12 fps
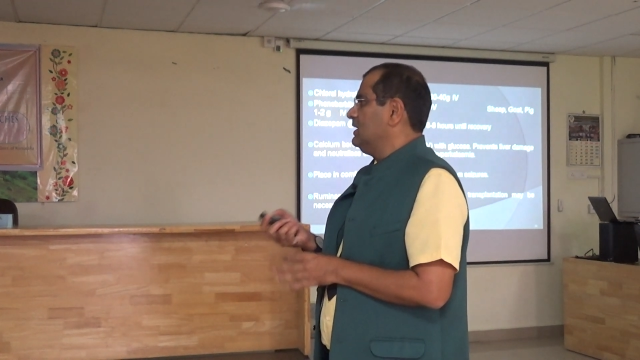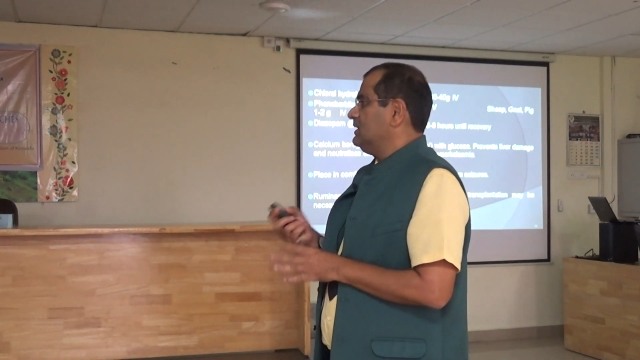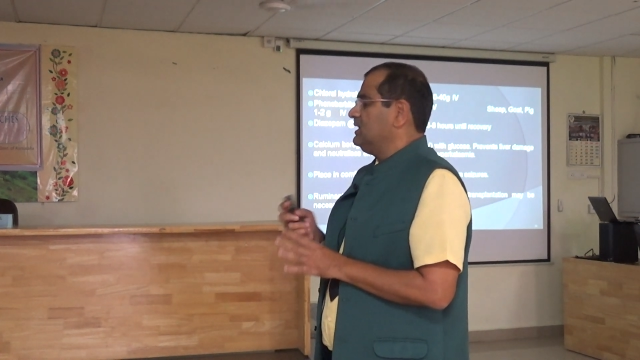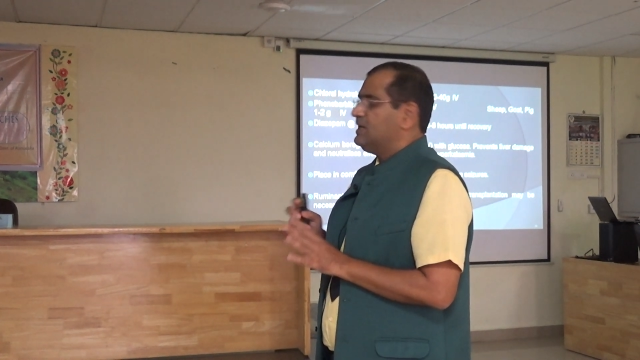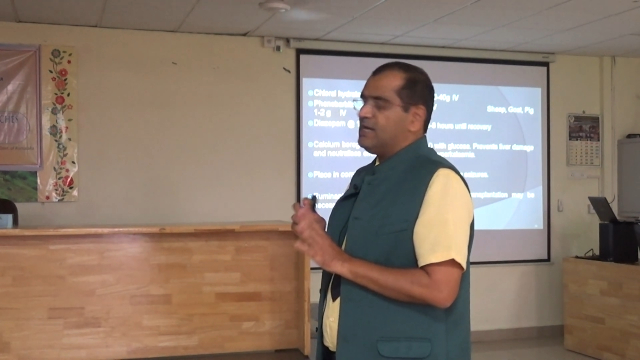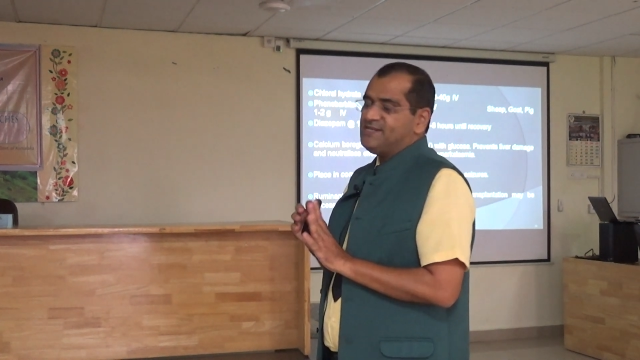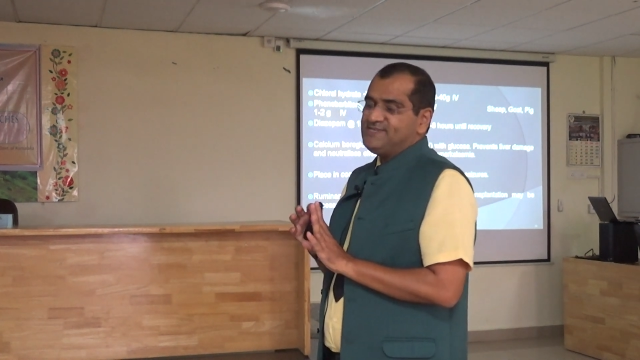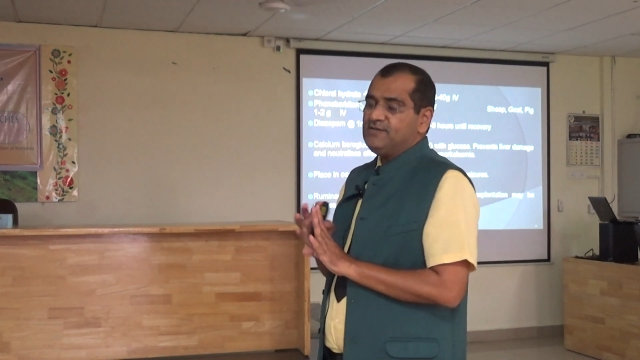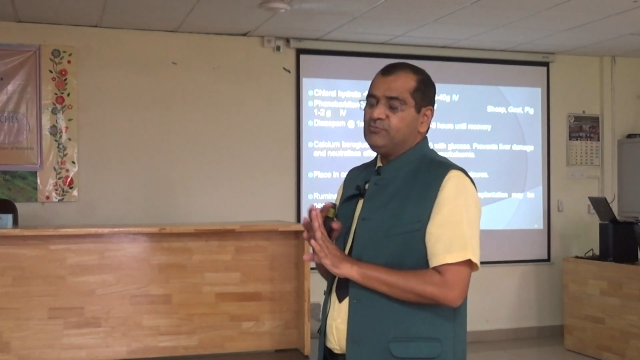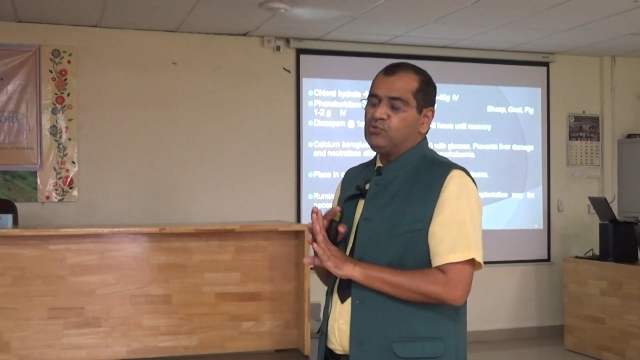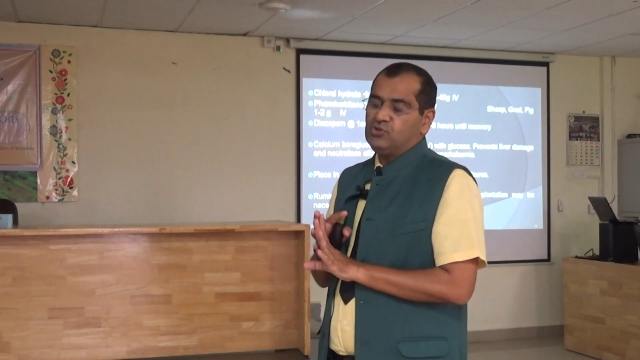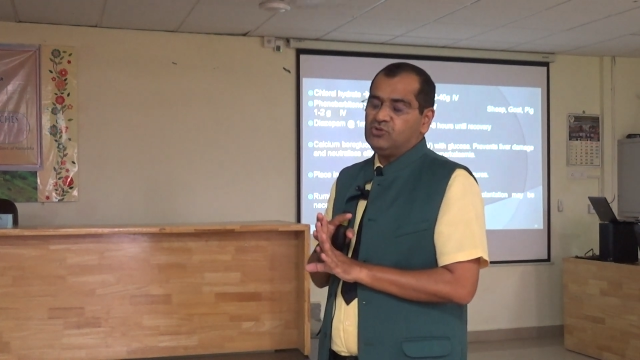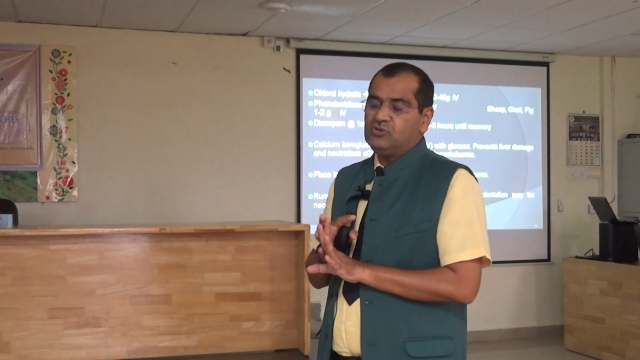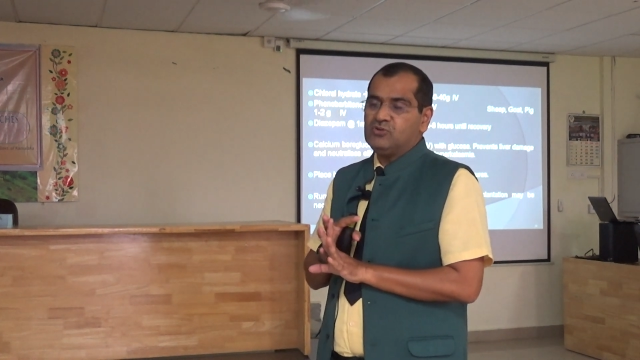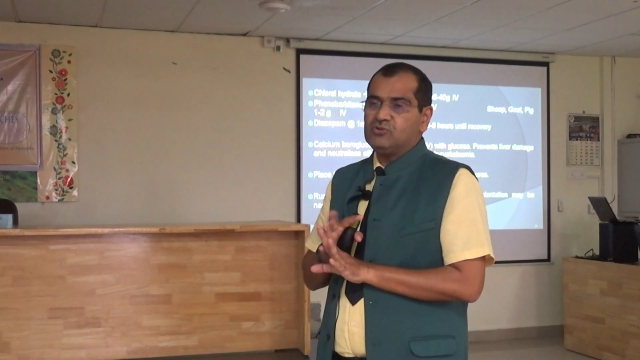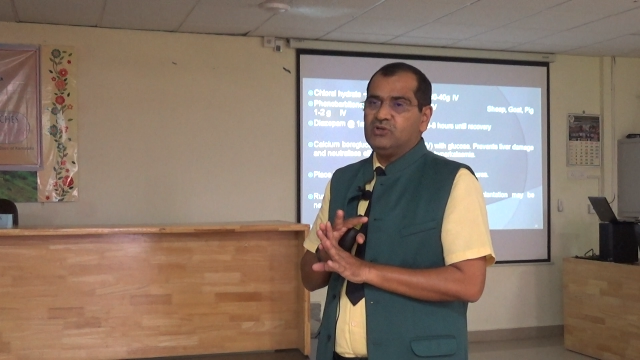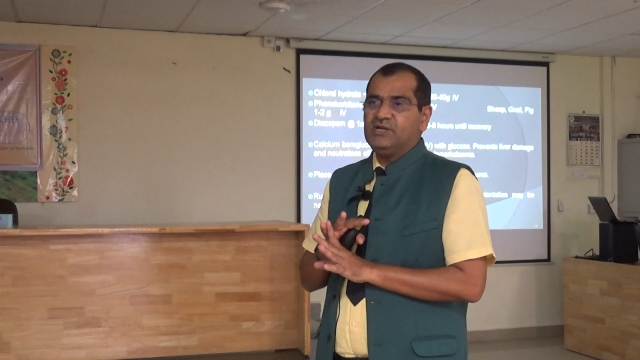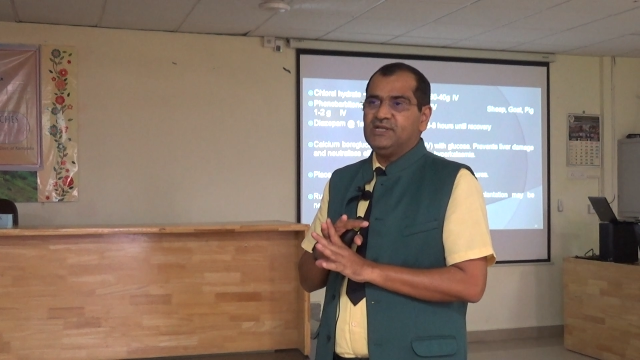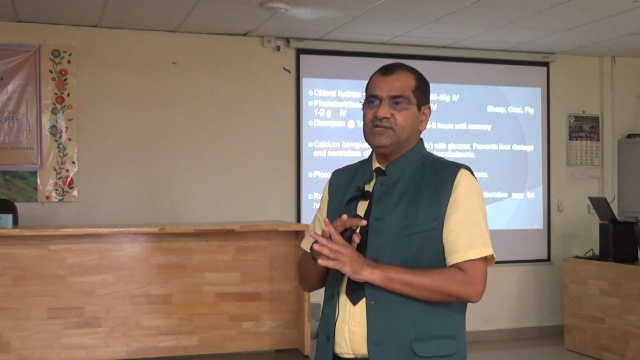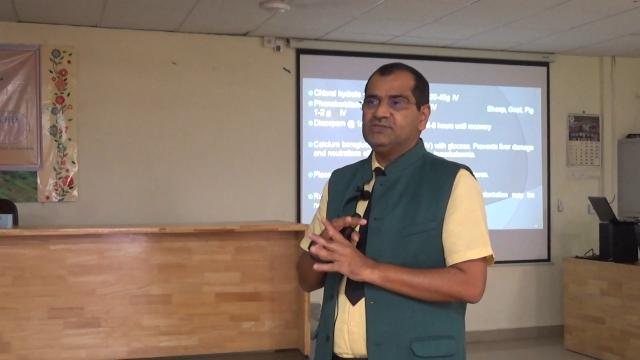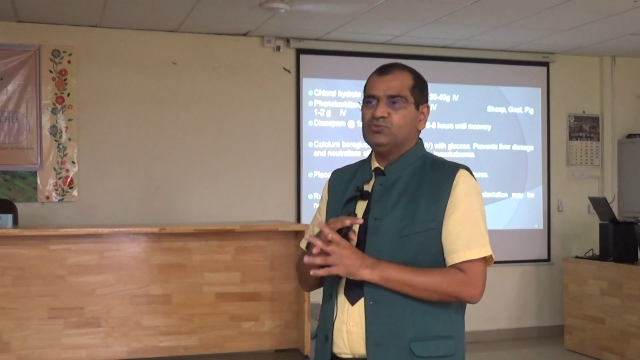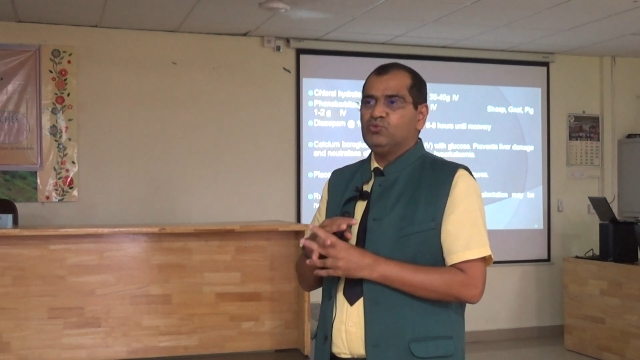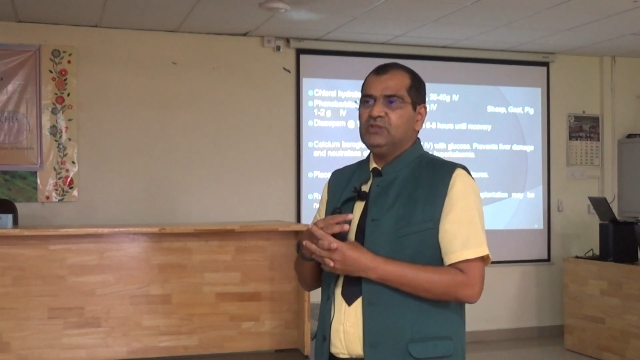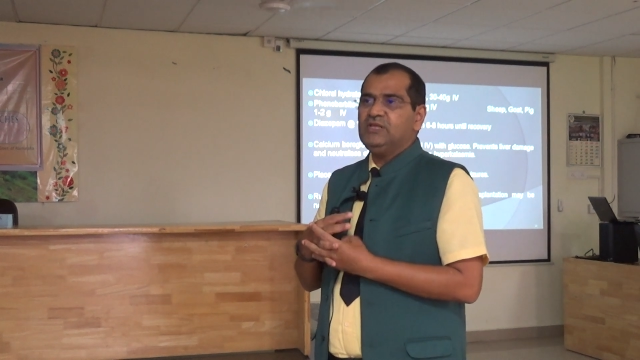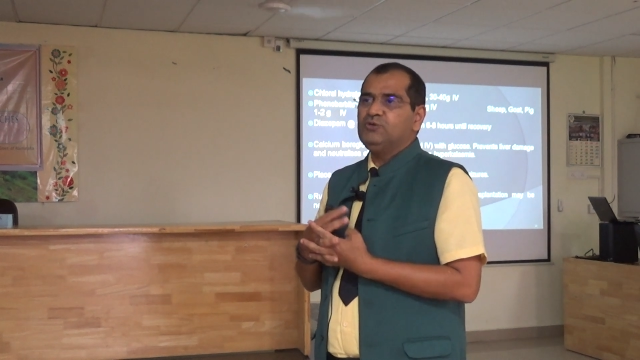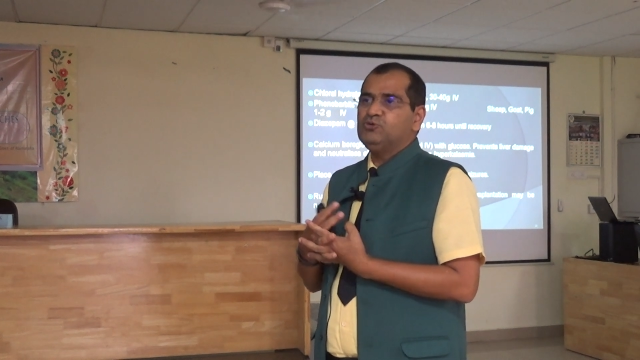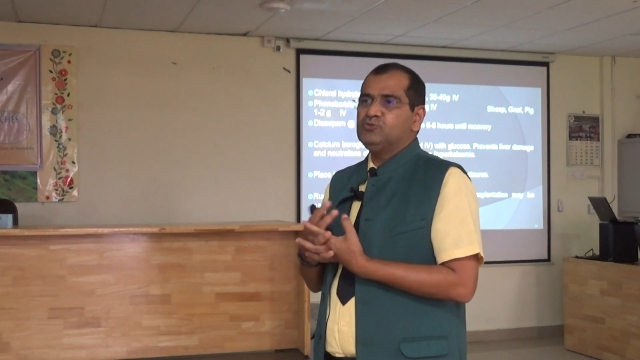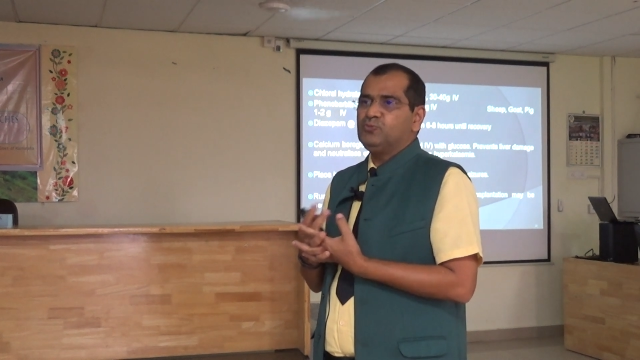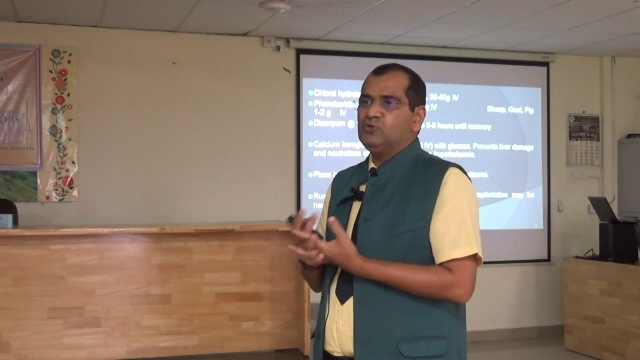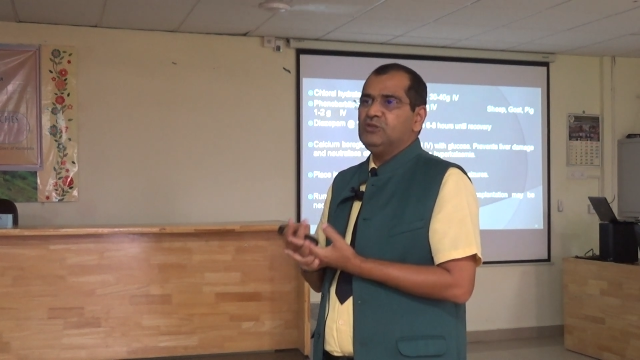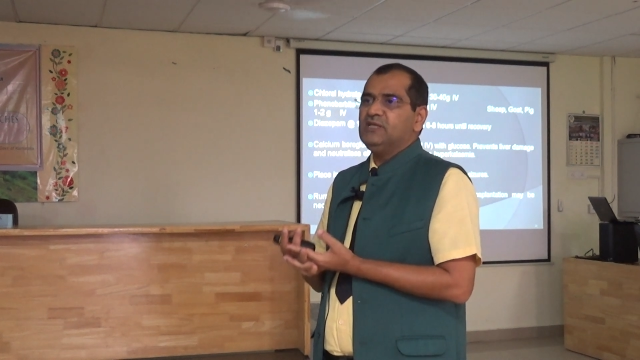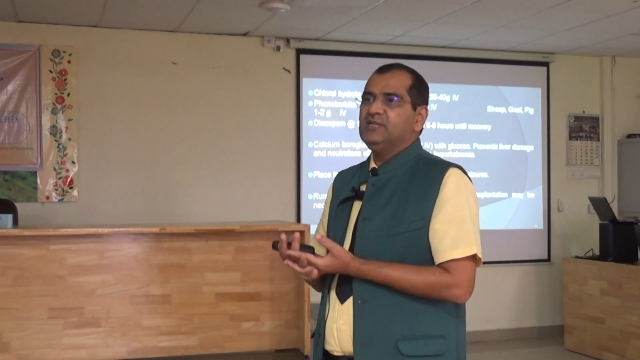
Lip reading: The calcium borogluconate is only useful